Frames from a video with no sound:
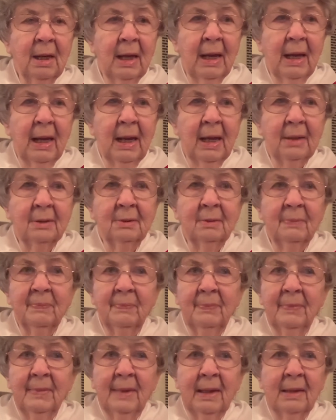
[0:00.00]
And
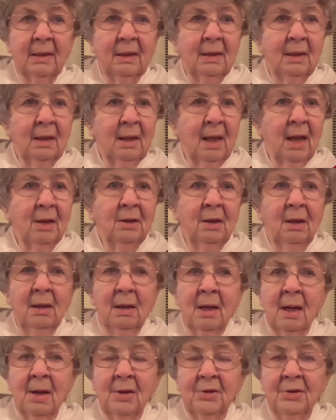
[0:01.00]
they,
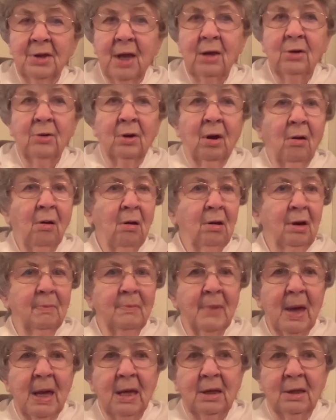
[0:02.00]
they could hardly
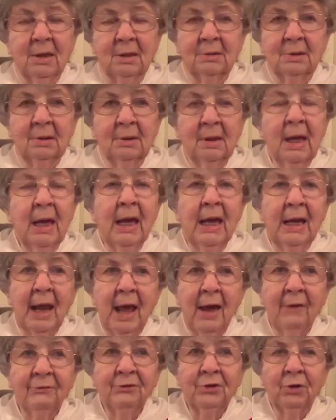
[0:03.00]
make it. And
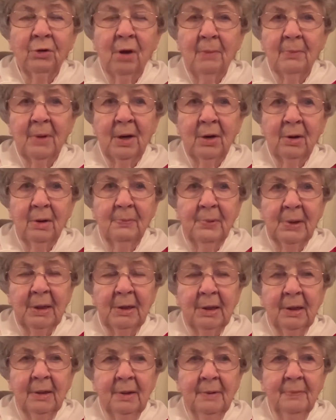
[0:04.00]
after I married
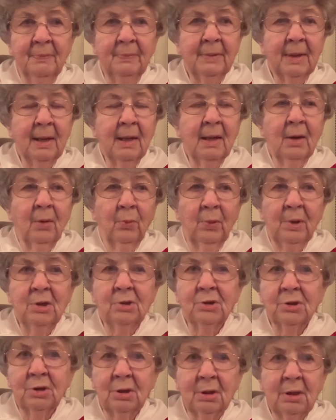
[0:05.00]
Buddy, we
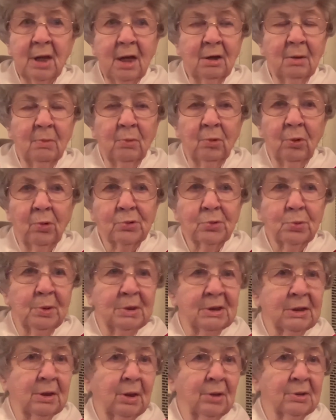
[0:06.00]
used to take them
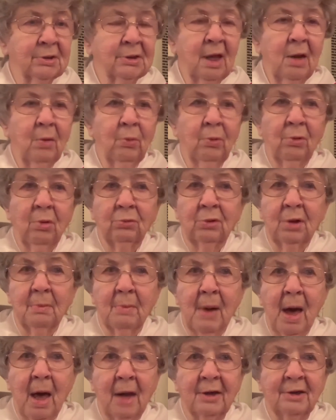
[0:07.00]
groceries because they were on
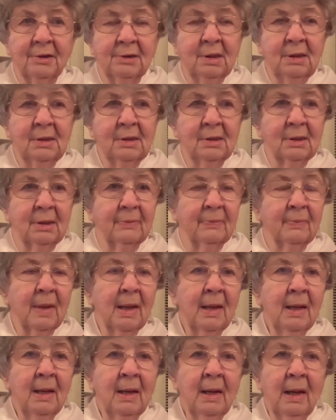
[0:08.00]
commodities and,
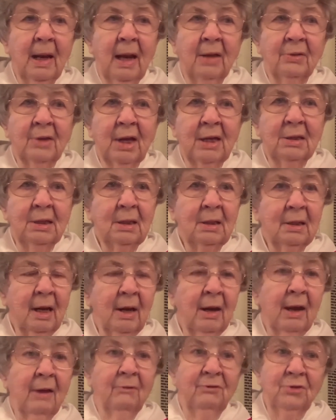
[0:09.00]
and they didn't,
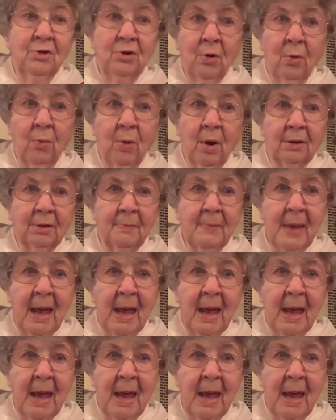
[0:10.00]
if you know what